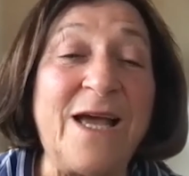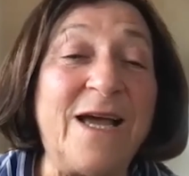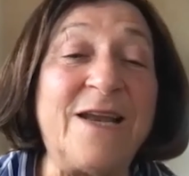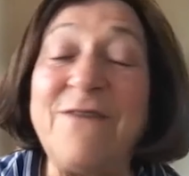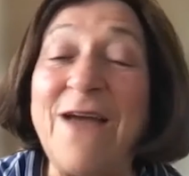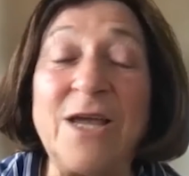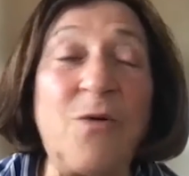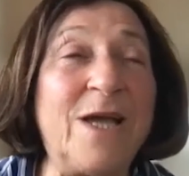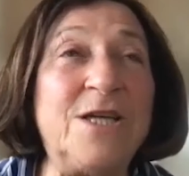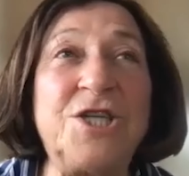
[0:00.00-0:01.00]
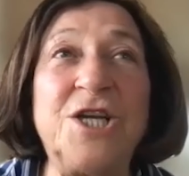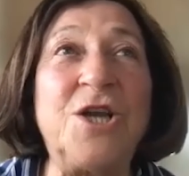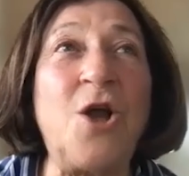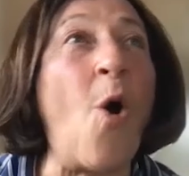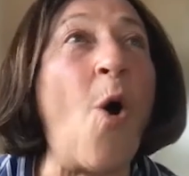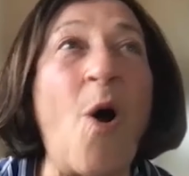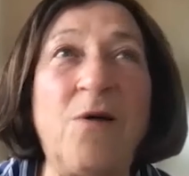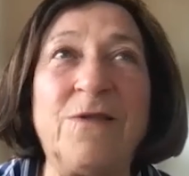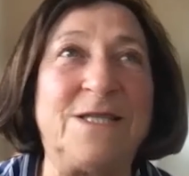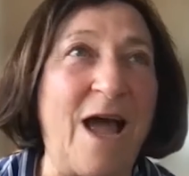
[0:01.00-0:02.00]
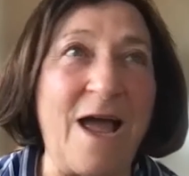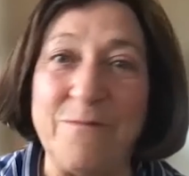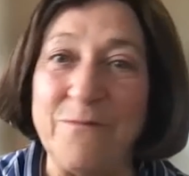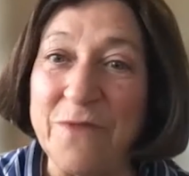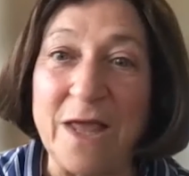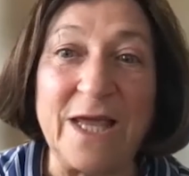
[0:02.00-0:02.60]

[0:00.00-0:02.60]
evaluation all the time.